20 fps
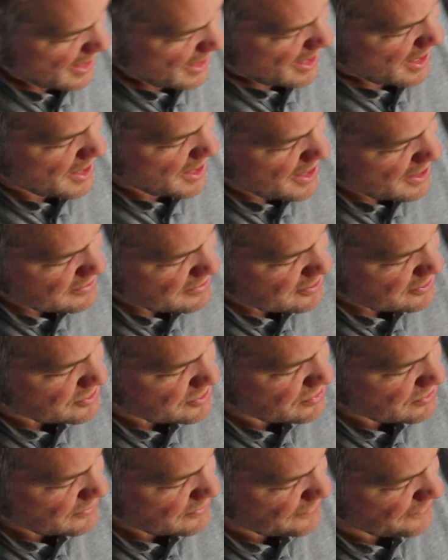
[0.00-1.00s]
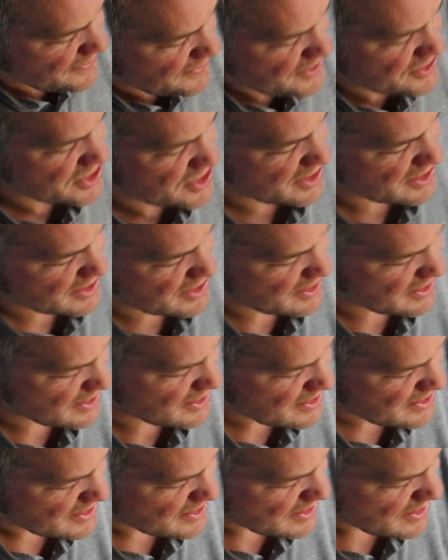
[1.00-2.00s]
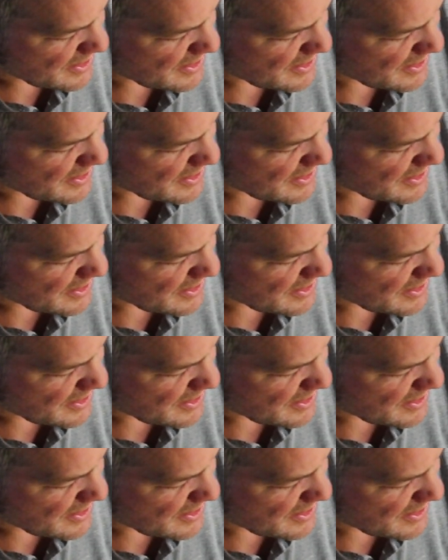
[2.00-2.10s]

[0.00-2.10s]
Another cool feature is